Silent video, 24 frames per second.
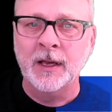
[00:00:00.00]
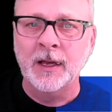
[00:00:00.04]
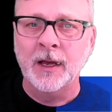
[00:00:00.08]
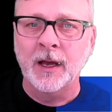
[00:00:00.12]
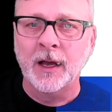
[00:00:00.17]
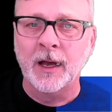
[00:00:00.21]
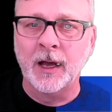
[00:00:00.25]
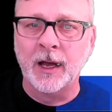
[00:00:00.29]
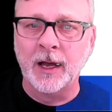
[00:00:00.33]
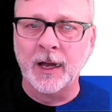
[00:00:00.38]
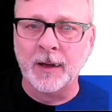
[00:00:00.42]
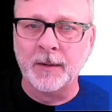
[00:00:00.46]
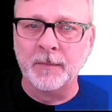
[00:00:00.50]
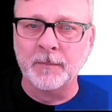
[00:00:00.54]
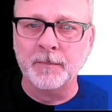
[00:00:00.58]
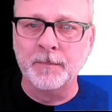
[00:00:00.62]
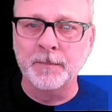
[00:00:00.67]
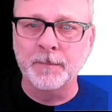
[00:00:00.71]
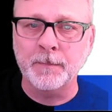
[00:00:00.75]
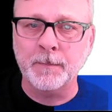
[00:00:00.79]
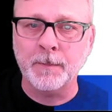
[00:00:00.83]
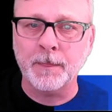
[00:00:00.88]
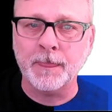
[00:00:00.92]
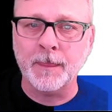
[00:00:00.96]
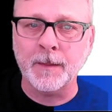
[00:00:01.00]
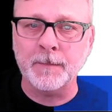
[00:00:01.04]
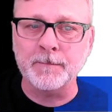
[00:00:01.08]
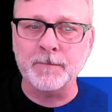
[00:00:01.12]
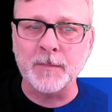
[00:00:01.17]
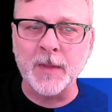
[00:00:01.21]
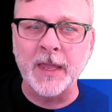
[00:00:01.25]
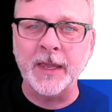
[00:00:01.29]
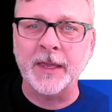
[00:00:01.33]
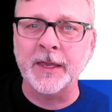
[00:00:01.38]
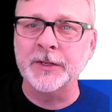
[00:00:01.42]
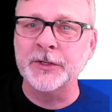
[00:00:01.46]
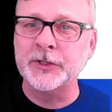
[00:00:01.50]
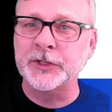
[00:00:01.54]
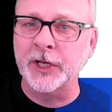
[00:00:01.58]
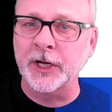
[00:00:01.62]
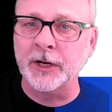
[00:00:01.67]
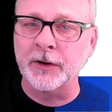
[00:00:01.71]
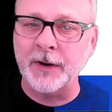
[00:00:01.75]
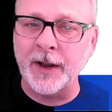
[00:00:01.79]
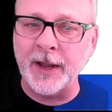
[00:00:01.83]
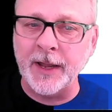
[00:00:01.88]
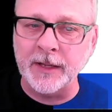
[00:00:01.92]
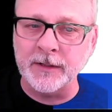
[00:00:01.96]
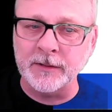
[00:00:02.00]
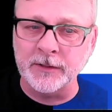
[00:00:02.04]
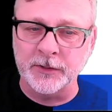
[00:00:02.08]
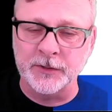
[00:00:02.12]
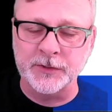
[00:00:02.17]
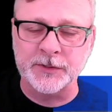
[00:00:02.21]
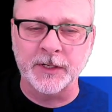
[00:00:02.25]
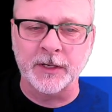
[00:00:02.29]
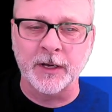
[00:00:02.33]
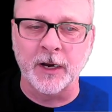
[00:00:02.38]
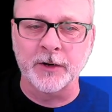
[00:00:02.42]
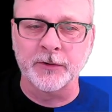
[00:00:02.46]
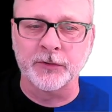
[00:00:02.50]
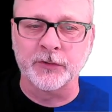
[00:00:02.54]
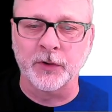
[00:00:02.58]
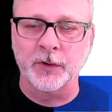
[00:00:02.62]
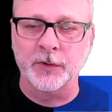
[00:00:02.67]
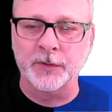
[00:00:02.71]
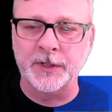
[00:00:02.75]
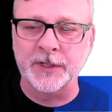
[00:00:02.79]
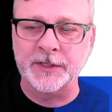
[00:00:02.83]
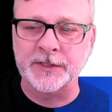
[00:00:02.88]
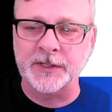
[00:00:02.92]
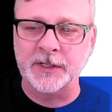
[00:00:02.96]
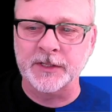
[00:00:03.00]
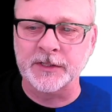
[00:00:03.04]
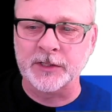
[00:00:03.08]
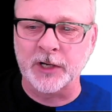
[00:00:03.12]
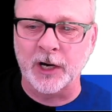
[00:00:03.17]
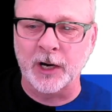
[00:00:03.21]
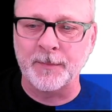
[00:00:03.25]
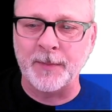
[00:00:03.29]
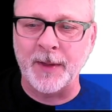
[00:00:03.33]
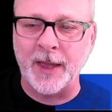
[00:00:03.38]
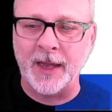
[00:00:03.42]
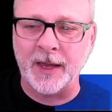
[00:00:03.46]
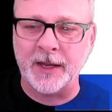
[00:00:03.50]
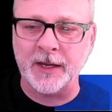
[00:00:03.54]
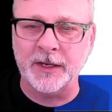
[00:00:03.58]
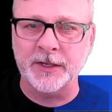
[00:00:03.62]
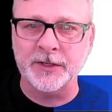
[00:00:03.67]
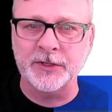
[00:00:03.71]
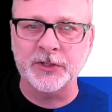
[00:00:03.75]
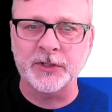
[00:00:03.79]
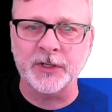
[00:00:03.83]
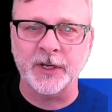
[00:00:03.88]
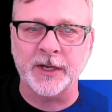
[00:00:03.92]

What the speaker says: It can generate, using our drone distance R package,